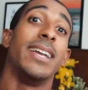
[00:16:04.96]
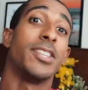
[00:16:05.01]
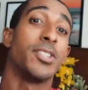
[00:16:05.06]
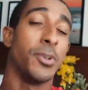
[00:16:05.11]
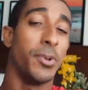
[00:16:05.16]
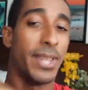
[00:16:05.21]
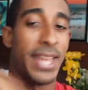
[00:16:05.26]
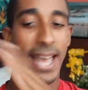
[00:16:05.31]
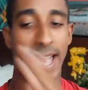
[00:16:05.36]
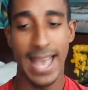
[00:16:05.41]

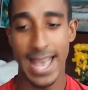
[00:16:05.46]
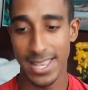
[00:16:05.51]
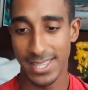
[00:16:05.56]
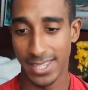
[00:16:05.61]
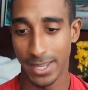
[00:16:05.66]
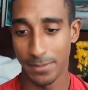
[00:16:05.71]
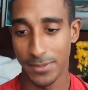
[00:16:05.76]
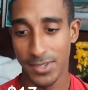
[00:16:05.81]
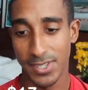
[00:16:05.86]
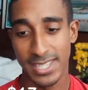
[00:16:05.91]
so that
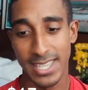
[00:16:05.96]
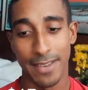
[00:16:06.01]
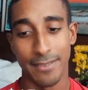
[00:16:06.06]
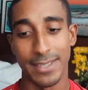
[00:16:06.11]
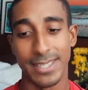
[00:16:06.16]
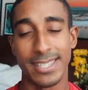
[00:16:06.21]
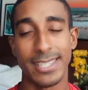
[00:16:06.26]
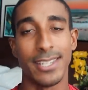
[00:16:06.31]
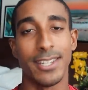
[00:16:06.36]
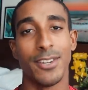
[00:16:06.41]
adds up to
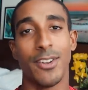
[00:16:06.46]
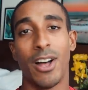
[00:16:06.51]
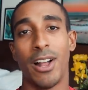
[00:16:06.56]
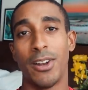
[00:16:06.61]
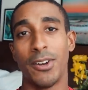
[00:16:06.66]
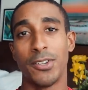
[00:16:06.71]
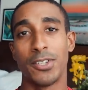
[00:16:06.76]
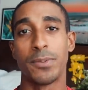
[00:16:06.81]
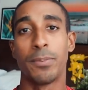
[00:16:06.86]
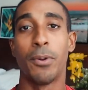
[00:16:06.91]

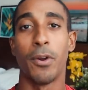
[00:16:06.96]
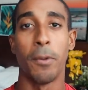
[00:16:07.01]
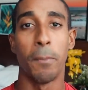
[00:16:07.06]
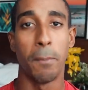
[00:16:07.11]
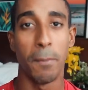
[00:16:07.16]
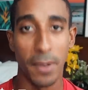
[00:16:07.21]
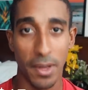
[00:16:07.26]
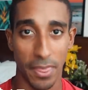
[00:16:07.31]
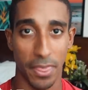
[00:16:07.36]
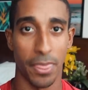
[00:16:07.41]
$17 per
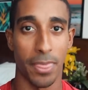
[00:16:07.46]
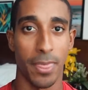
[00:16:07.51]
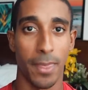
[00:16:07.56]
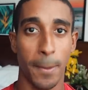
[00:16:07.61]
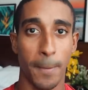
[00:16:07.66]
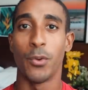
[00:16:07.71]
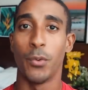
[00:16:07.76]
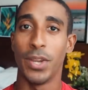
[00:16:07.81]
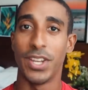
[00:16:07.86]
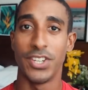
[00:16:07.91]
month.
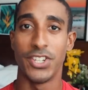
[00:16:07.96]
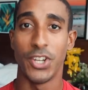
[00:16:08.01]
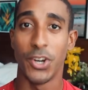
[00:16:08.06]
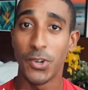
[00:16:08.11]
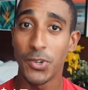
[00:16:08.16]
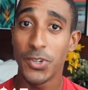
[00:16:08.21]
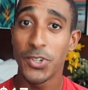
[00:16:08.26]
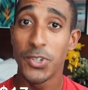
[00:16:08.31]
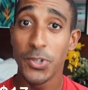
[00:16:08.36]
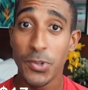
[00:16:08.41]
We
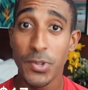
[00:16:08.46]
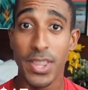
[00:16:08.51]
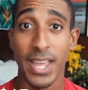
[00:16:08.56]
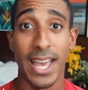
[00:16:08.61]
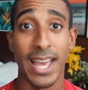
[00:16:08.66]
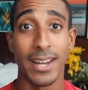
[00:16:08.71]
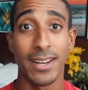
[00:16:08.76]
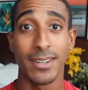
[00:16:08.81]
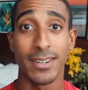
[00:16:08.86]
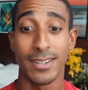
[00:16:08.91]
don't do
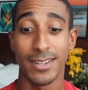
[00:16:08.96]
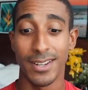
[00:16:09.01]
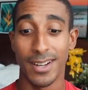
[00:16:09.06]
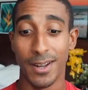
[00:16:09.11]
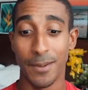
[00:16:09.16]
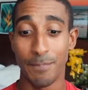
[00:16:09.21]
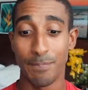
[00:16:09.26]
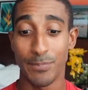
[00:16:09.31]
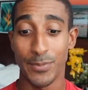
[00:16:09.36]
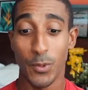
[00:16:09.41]
that.
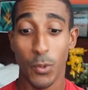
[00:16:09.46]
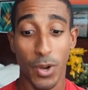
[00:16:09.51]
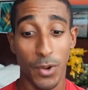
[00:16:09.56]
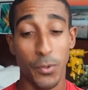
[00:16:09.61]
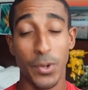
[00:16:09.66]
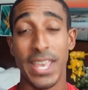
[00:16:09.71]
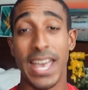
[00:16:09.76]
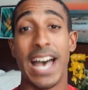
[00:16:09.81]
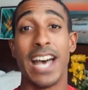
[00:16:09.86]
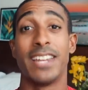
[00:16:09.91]

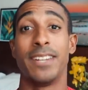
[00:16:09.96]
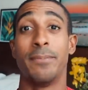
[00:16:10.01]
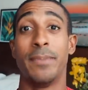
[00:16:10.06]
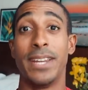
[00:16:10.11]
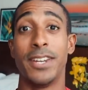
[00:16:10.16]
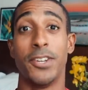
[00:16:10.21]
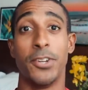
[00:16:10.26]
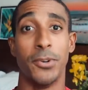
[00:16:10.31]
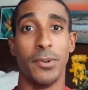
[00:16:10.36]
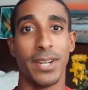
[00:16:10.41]
What we had
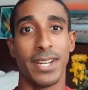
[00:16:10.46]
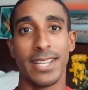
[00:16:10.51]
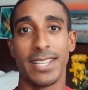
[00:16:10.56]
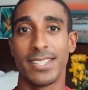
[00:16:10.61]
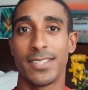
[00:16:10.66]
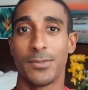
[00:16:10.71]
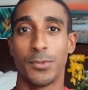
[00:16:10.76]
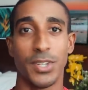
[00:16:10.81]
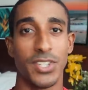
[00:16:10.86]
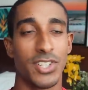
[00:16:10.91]
been doing
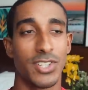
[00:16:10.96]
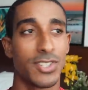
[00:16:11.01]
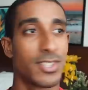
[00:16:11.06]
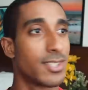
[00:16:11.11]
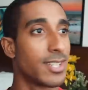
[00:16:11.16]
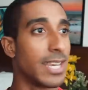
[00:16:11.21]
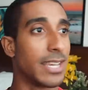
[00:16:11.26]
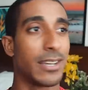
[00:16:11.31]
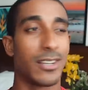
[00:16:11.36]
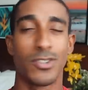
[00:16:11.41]
is we
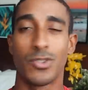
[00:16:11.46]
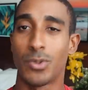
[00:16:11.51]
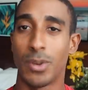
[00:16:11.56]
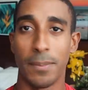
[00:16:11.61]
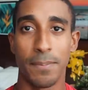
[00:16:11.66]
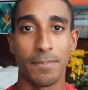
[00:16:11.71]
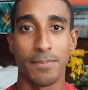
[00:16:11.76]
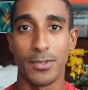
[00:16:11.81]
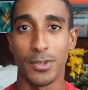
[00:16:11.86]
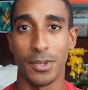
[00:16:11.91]
just take a
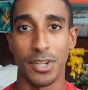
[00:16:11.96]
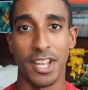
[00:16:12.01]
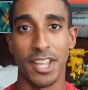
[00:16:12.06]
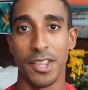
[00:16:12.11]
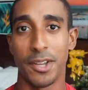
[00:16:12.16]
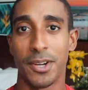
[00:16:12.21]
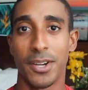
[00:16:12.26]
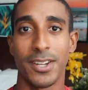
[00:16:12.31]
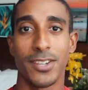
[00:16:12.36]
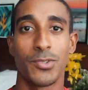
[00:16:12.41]
trip to
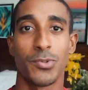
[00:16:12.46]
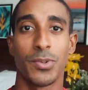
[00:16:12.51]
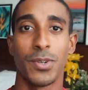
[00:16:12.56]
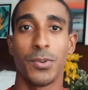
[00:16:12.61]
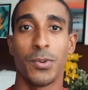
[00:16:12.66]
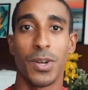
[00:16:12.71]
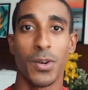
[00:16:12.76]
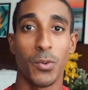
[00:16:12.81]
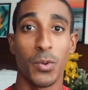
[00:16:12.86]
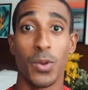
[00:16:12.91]
another
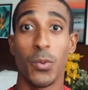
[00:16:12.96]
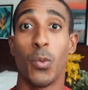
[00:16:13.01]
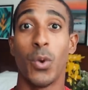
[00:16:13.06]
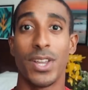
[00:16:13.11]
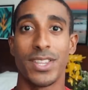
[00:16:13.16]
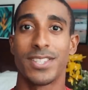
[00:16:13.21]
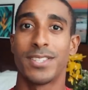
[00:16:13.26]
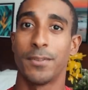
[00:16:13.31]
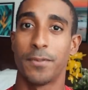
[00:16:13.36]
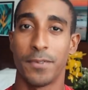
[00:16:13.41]
country where we
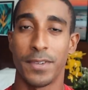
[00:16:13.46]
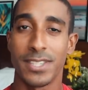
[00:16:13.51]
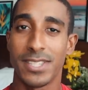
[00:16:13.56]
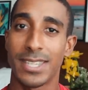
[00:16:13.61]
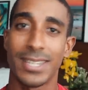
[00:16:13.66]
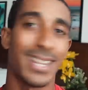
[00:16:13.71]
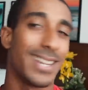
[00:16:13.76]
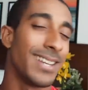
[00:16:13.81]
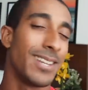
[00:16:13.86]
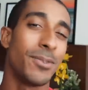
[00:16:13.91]
want to
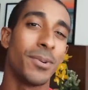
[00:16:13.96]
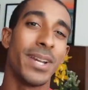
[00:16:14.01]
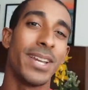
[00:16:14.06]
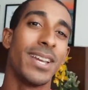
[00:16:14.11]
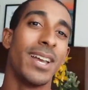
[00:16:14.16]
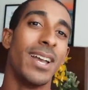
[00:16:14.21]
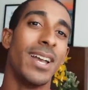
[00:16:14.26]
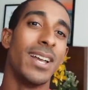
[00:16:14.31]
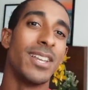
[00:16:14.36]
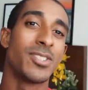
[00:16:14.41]
visit
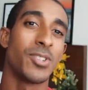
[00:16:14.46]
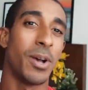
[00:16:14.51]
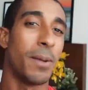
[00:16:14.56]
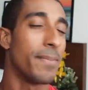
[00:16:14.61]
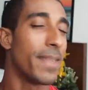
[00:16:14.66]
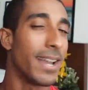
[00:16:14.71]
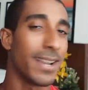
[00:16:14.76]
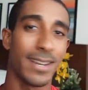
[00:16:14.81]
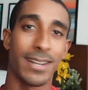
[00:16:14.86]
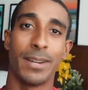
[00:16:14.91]
anyway, so
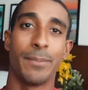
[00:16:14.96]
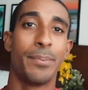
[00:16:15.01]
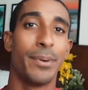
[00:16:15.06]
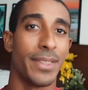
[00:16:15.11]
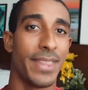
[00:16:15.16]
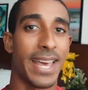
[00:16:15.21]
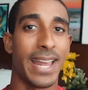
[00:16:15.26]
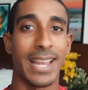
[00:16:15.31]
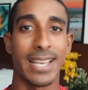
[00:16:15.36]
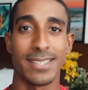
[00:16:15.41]
I'm not gonna
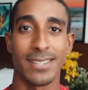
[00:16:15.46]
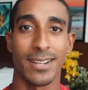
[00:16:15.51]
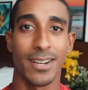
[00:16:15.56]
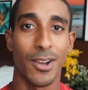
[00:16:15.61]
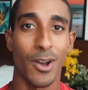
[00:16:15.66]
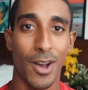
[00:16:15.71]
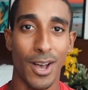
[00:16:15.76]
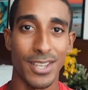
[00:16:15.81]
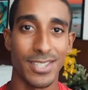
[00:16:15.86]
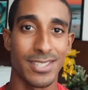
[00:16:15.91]
put that as a
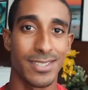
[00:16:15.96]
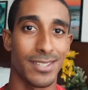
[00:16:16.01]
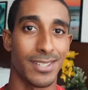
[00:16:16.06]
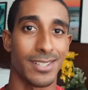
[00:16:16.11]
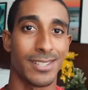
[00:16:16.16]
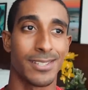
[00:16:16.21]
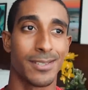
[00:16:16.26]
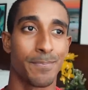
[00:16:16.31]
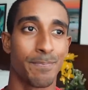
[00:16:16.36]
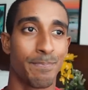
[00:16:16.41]
cost
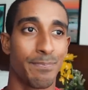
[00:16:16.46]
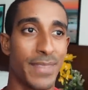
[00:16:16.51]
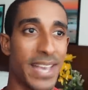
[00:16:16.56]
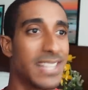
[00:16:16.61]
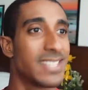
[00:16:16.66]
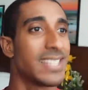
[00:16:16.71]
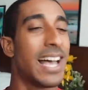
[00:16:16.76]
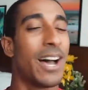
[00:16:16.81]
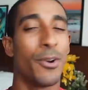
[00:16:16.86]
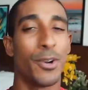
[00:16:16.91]
because
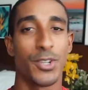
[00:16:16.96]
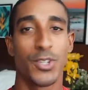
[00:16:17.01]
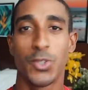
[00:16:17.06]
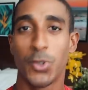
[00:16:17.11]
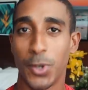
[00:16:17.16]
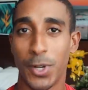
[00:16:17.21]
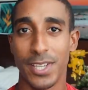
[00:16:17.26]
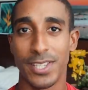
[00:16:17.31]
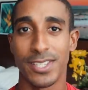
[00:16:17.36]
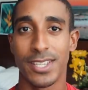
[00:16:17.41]
that's our
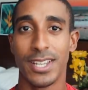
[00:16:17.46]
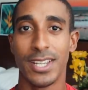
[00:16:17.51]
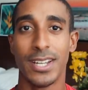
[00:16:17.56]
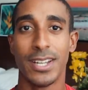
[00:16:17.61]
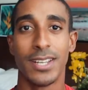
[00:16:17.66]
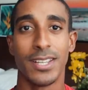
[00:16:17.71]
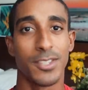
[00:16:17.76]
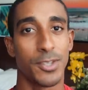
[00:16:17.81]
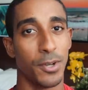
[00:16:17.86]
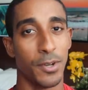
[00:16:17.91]
choice.
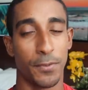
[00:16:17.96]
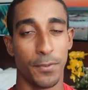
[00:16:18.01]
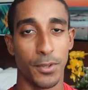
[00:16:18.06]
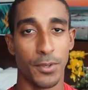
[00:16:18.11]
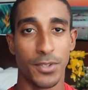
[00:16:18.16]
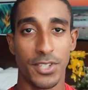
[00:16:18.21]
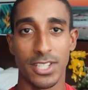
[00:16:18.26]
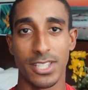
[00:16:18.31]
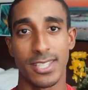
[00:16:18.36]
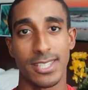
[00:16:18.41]
So if
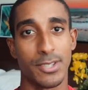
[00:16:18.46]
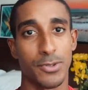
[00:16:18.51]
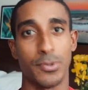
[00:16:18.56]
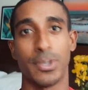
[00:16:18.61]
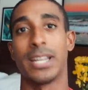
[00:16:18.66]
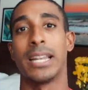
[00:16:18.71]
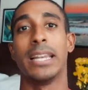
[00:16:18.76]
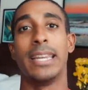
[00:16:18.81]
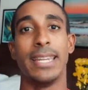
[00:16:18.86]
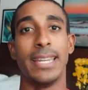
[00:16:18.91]
you just
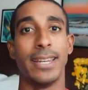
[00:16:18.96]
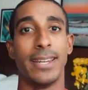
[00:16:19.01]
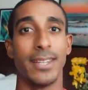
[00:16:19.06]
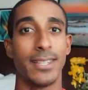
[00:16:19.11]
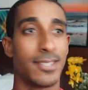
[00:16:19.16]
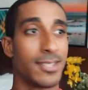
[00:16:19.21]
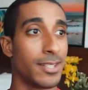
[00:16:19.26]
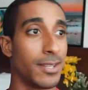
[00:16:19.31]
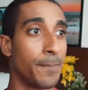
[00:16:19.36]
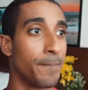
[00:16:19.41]
strictly
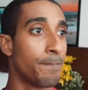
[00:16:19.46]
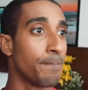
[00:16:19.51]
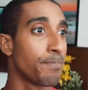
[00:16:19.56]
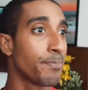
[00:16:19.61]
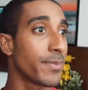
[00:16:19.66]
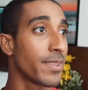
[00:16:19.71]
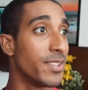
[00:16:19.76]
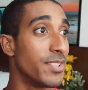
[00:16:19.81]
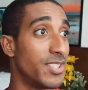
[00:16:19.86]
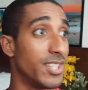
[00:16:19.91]
needed to
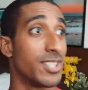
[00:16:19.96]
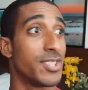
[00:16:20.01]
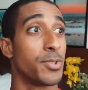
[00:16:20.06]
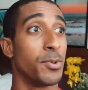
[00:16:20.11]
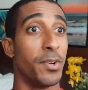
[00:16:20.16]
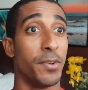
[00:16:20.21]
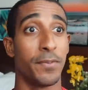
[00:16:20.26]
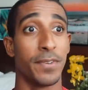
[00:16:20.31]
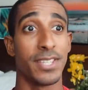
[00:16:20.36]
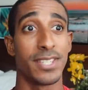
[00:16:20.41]
just
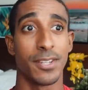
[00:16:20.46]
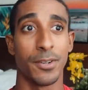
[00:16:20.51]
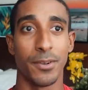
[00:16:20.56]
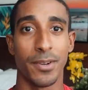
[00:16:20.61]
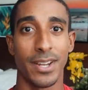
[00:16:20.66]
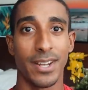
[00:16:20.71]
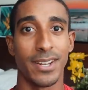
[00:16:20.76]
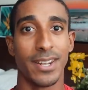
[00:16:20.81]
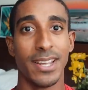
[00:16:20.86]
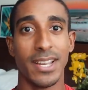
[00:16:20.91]
do a visa
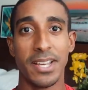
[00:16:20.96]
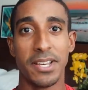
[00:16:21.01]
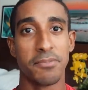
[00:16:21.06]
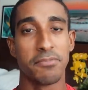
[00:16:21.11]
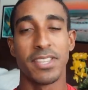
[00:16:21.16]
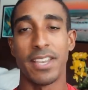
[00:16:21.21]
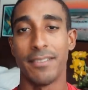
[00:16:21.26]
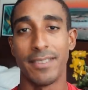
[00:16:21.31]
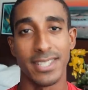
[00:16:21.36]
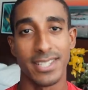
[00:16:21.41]
run,
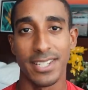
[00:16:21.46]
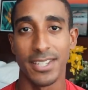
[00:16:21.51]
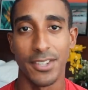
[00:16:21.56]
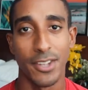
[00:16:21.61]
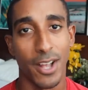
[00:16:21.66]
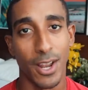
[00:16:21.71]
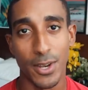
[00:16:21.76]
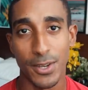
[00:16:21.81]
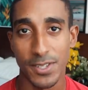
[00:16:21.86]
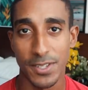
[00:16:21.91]

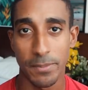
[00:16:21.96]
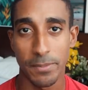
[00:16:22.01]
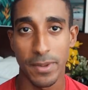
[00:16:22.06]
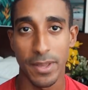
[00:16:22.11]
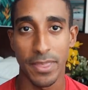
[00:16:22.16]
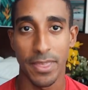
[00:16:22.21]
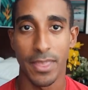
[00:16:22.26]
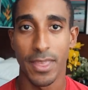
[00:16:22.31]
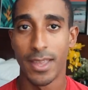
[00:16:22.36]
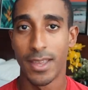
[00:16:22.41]
$17 a
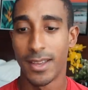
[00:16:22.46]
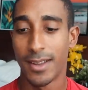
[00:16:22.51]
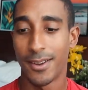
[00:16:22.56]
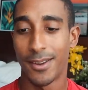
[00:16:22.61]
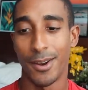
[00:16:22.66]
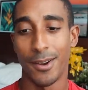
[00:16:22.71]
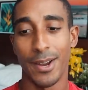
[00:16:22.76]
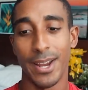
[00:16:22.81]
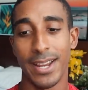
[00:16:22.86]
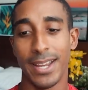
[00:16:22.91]
month.
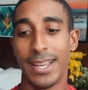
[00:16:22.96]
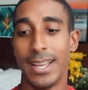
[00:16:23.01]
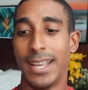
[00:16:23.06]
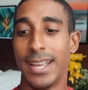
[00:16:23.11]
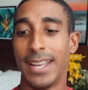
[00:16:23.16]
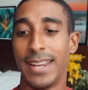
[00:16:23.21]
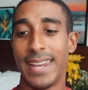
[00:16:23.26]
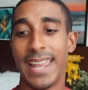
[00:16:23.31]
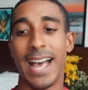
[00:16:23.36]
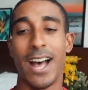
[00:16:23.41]
All right,
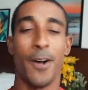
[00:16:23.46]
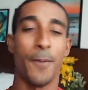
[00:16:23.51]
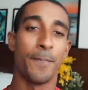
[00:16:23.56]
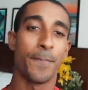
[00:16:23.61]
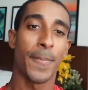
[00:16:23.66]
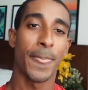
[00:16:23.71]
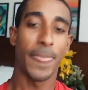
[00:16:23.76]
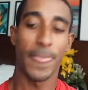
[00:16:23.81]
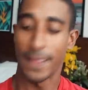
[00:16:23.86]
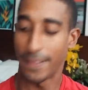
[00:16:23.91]
now
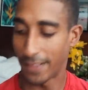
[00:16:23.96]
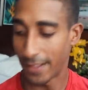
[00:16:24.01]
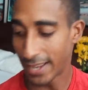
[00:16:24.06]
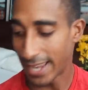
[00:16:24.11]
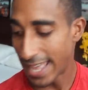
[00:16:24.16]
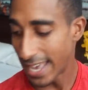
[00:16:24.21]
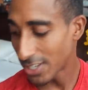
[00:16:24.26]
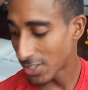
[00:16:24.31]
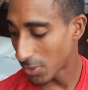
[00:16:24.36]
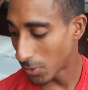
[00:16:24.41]
the
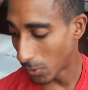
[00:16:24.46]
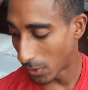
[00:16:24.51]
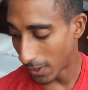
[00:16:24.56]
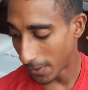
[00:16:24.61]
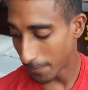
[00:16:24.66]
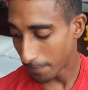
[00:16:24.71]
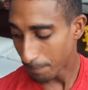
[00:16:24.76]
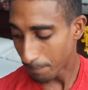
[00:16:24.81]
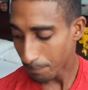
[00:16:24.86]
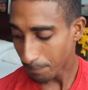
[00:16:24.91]
last
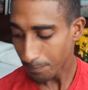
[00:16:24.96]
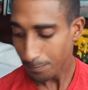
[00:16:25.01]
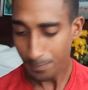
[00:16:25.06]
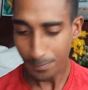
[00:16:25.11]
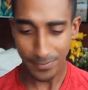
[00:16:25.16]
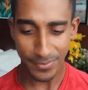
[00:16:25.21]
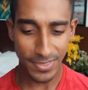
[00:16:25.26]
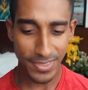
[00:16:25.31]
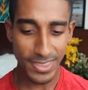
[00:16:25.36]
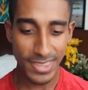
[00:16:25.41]
one,
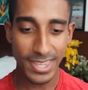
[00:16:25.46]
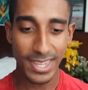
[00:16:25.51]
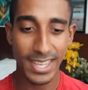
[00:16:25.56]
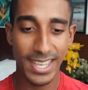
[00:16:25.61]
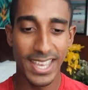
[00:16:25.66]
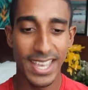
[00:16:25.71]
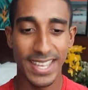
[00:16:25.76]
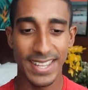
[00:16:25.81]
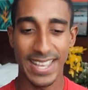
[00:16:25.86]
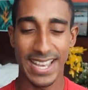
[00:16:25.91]

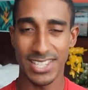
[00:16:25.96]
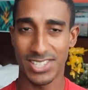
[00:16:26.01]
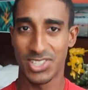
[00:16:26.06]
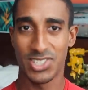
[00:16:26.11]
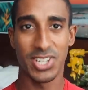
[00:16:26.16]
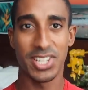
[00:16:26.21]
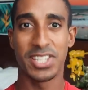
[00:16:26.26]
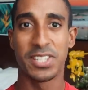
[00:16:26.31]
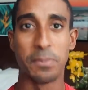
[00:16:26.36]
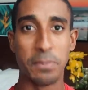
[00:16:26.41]
that's
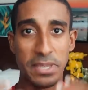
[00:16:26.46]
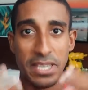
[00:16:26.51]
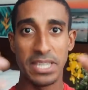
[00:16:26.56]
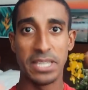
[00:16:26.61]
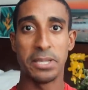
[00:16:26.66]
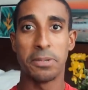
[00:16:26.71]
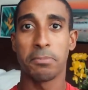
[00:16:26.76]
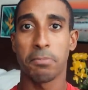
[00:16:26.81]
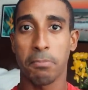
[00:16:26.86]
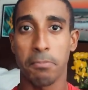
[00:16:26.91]
just
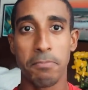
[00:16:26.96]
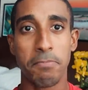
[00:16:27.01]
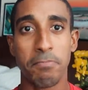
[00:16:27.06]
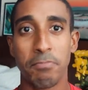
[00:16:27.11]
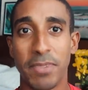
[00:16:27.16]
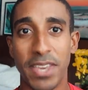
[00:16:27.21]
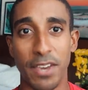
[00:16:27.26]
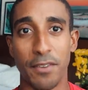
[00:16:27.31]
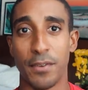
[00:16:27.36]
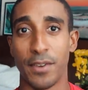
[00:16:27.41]
me
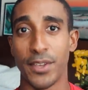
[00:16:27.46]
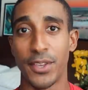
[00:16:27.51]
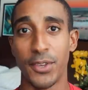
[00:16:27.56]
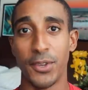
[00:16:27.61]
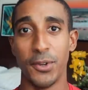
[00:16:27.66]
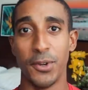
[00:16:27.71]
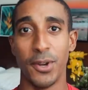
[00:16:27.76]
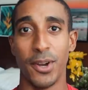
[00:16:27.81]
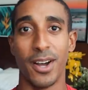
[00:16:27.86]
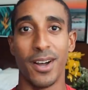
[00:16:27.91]
giving
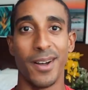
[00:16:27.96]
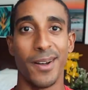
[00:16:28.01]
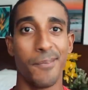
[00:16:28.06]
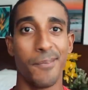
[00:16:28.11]
you